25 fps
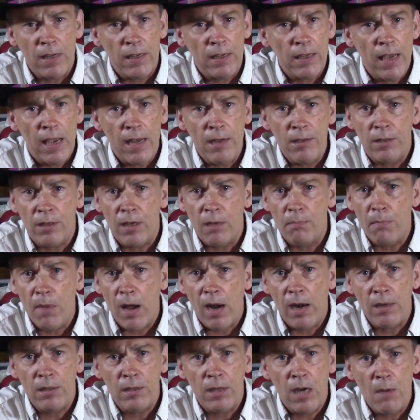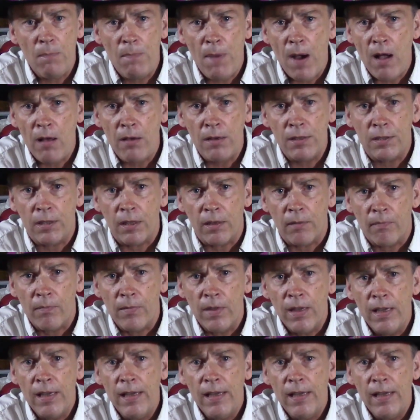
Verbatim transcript: engaging in monetary policy,